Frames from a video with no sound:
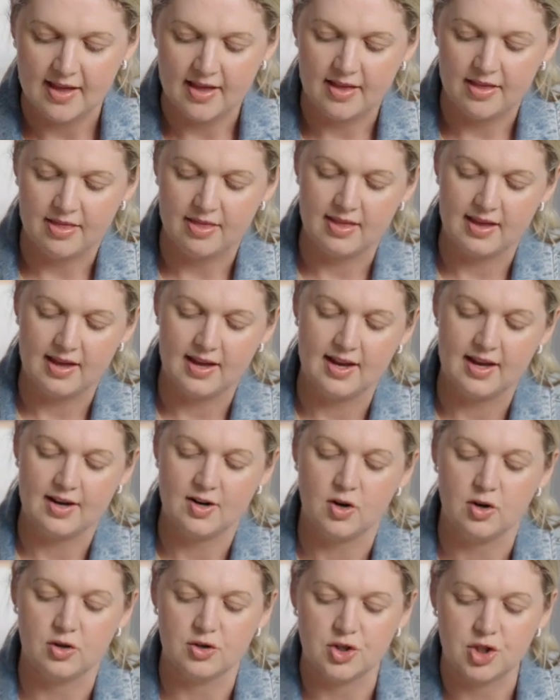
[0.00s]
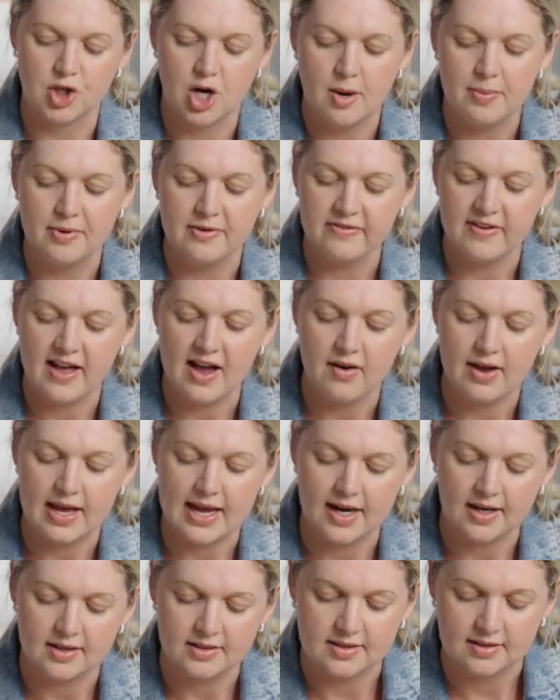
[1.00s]
Then on top of our
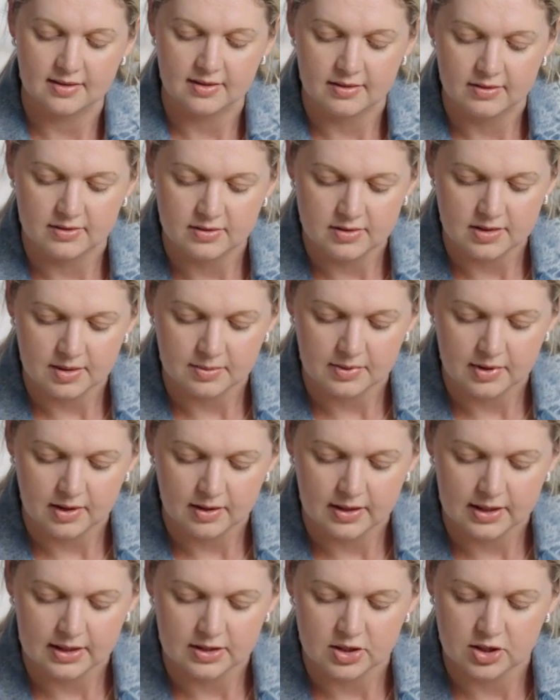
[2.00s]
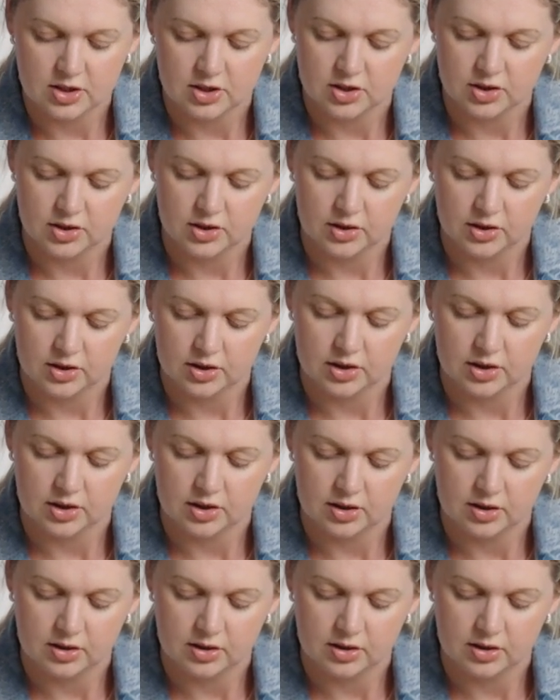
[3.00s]
hexagons, I'm going to do